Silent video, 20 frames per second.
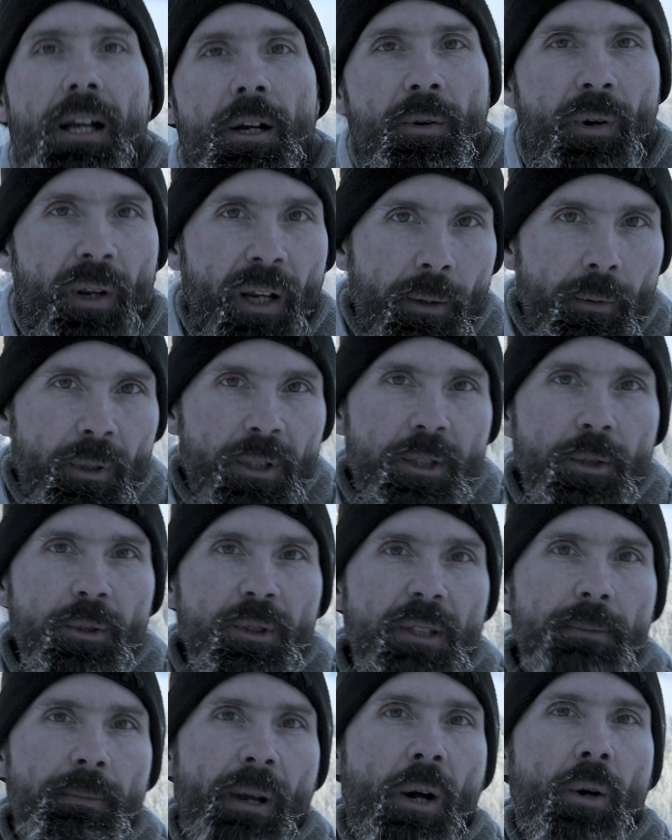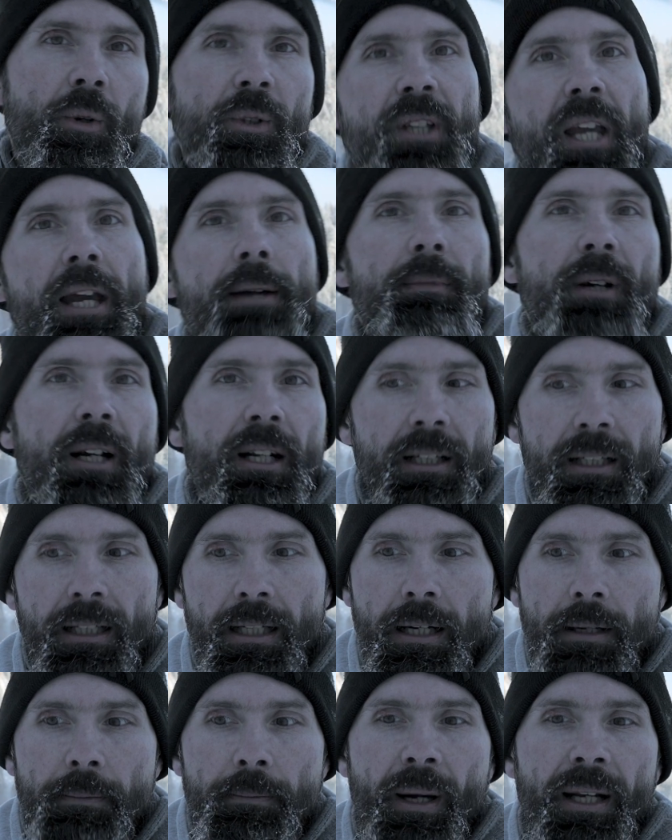When I was using my old camera,
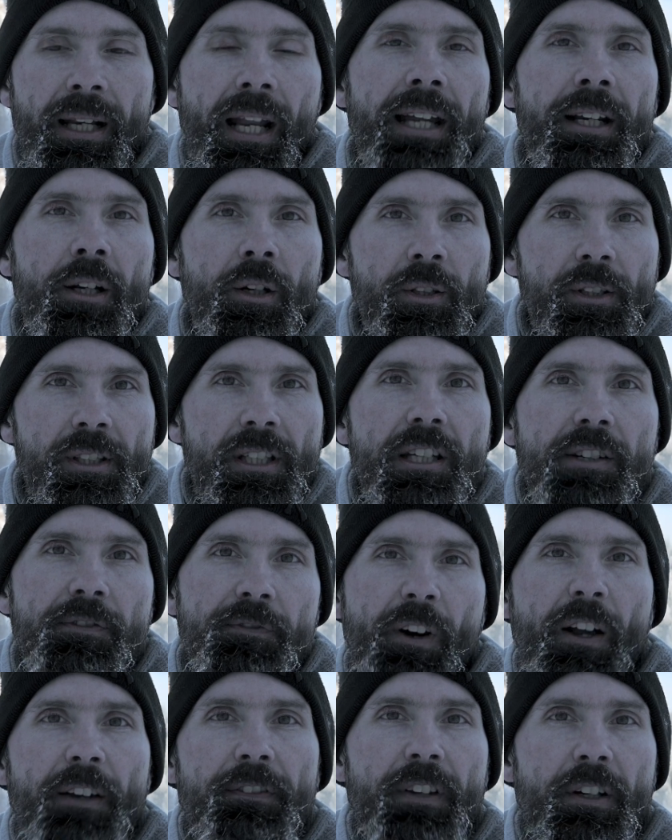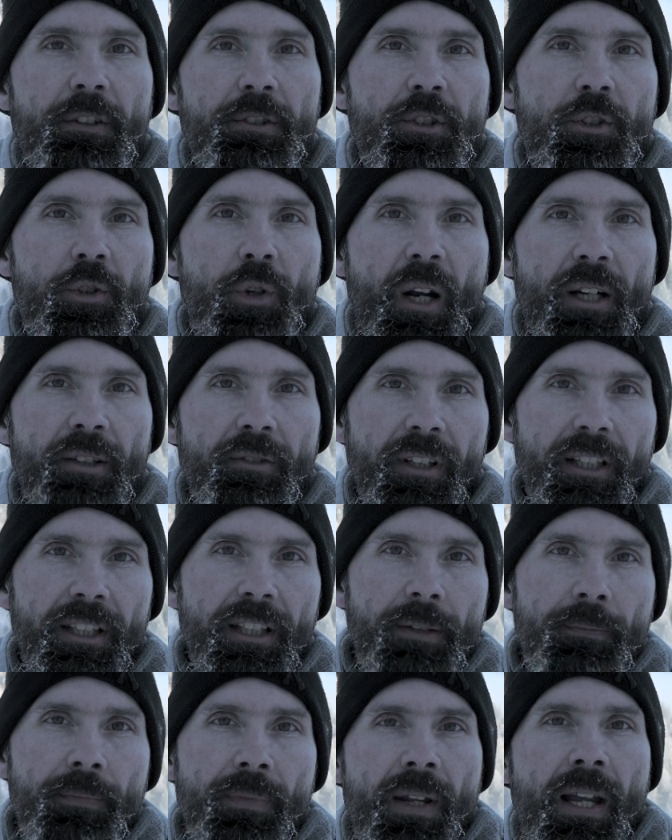my Nikon
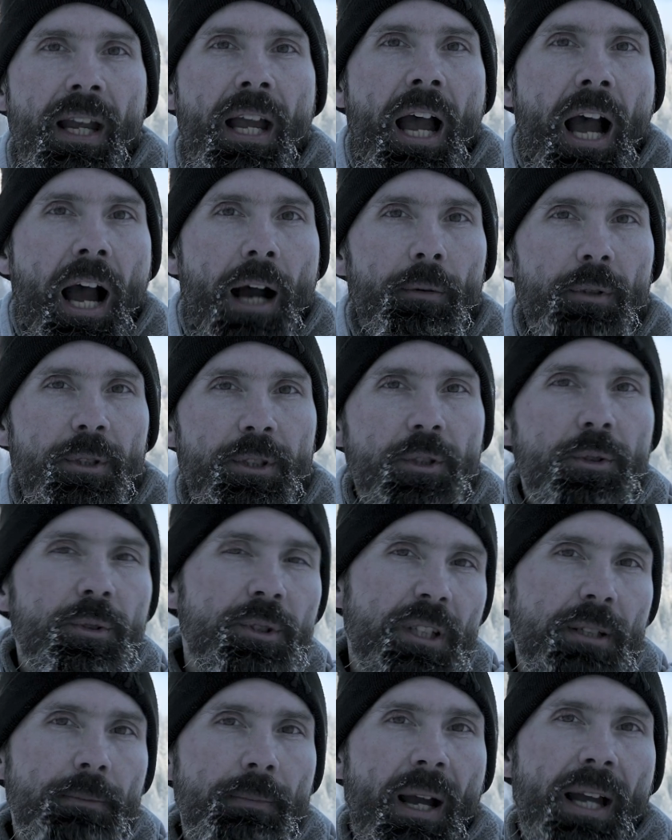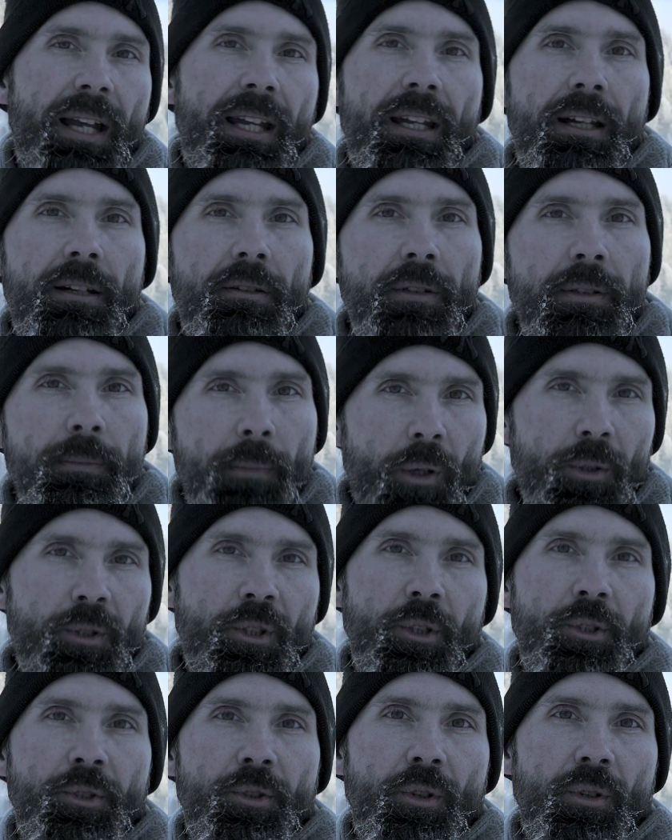D5200, I was using my remote
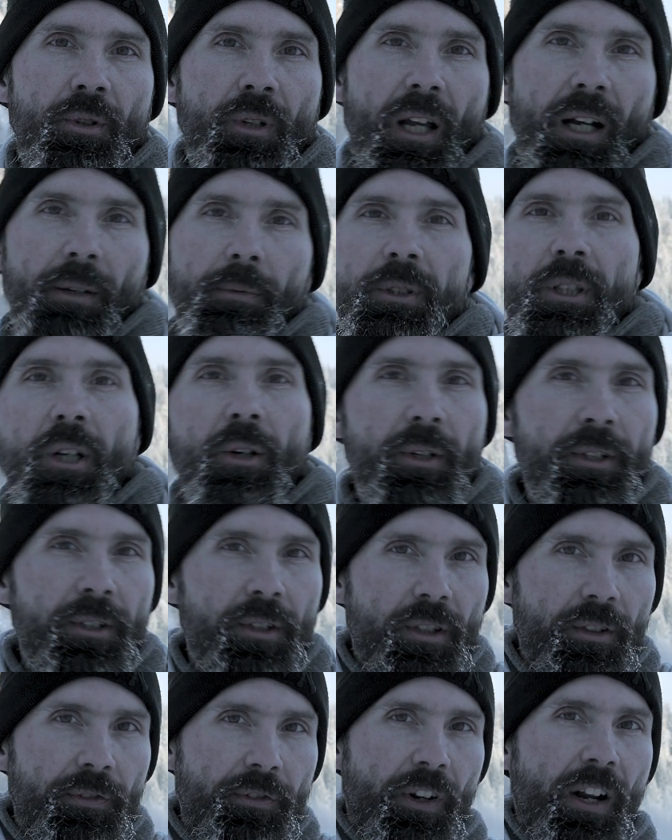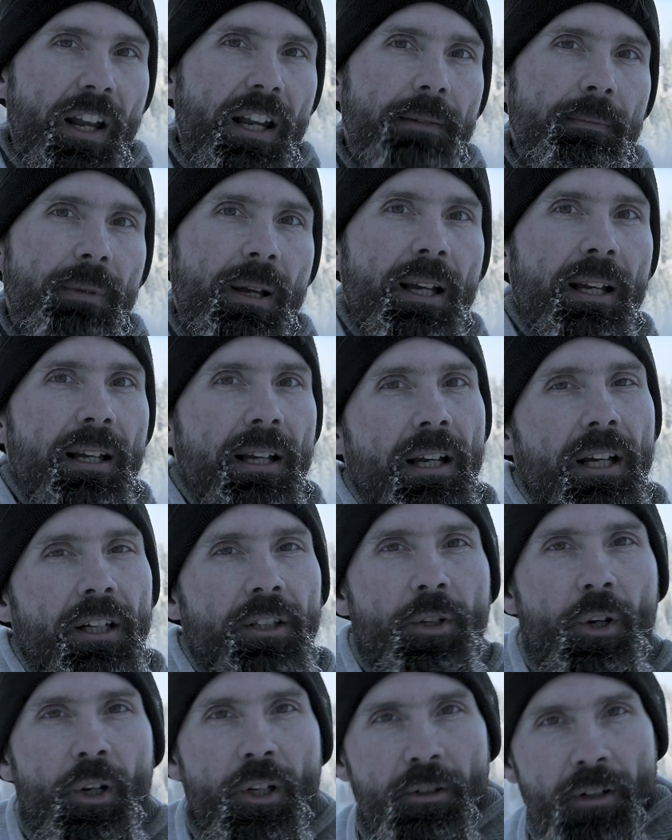control. I would go into the frame,
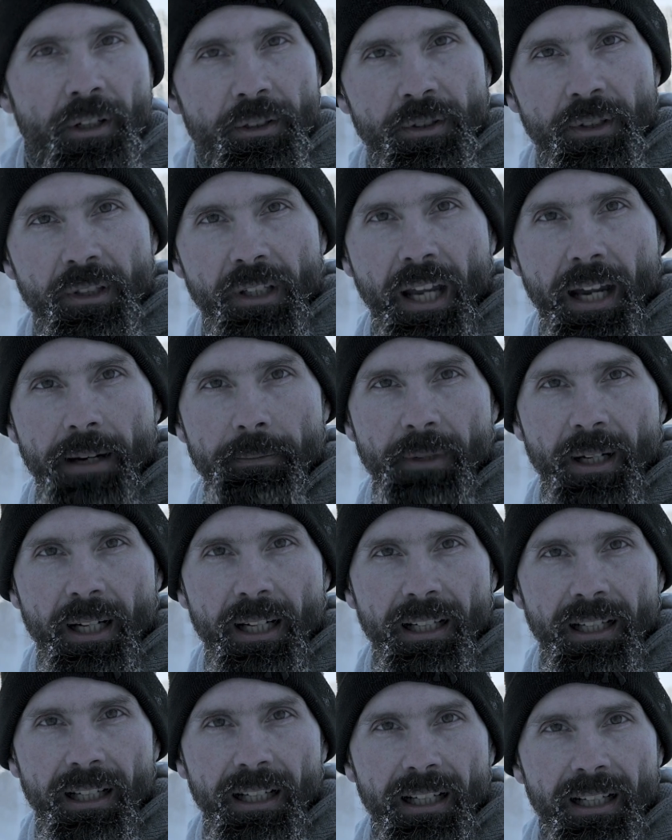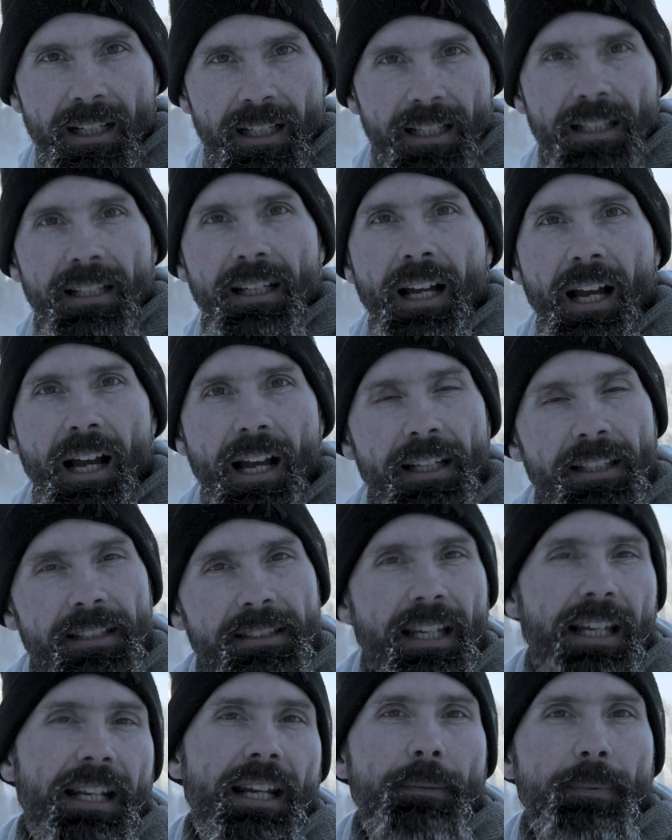turn around to the camera, I
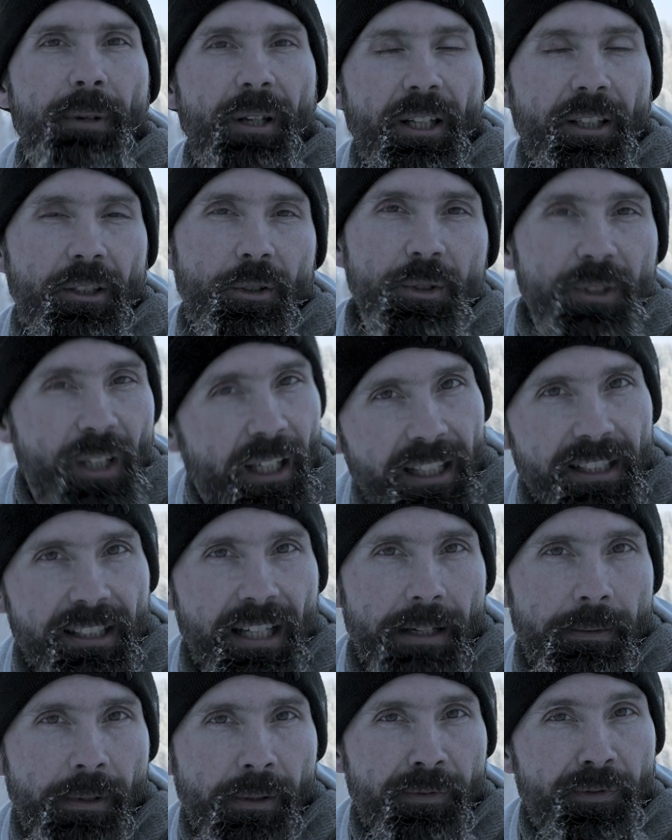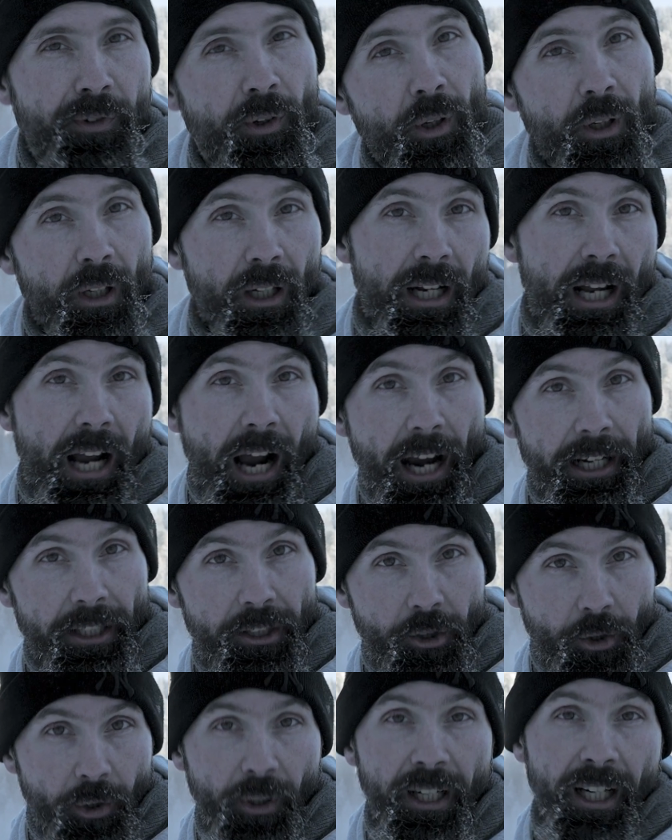set up a 2-second timer before, I
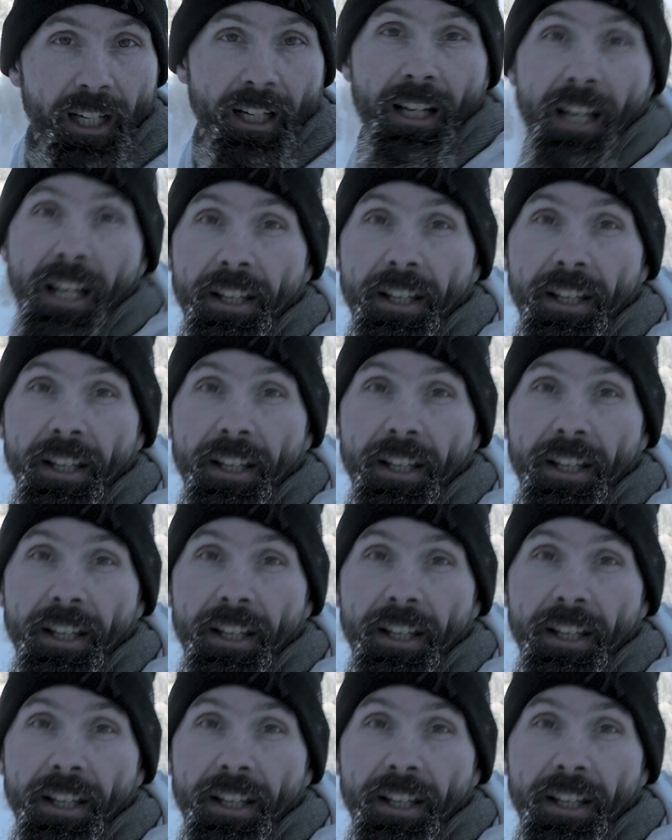trigger,